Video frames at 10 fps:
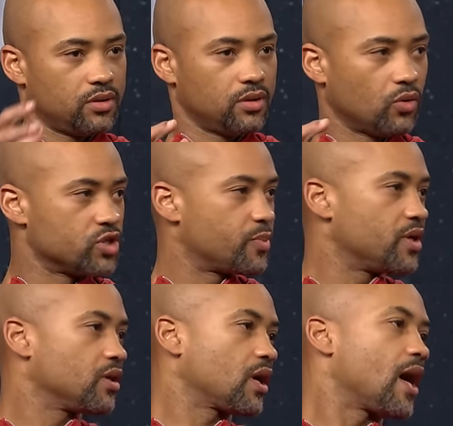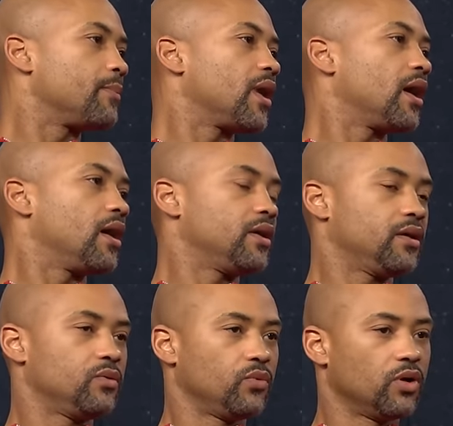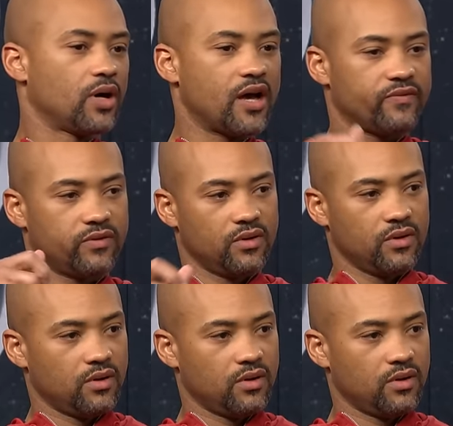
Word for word: no one's been in the combine and we don't have